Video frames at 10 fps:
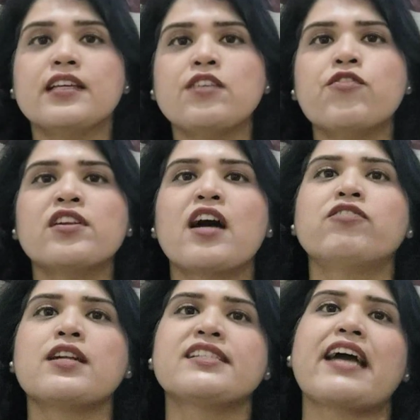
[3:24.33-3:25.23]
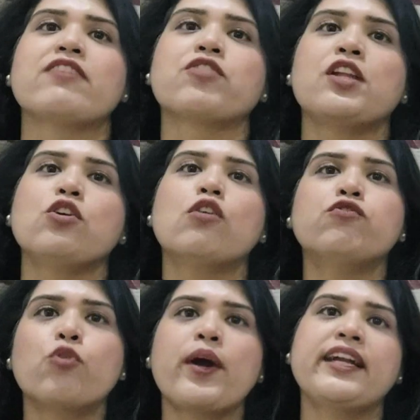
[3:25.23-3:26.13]
even after siphoning
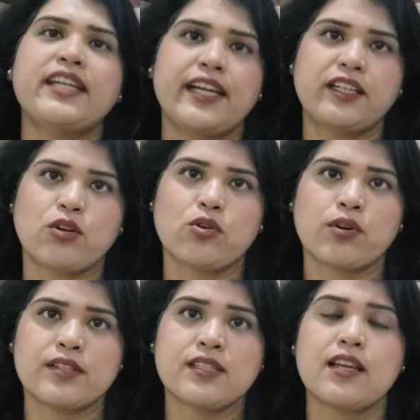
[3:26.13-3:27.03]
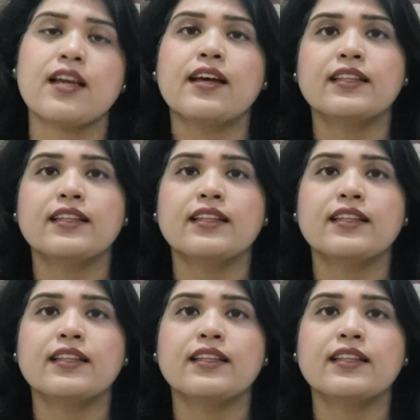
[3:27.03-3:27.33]
of 488 crores.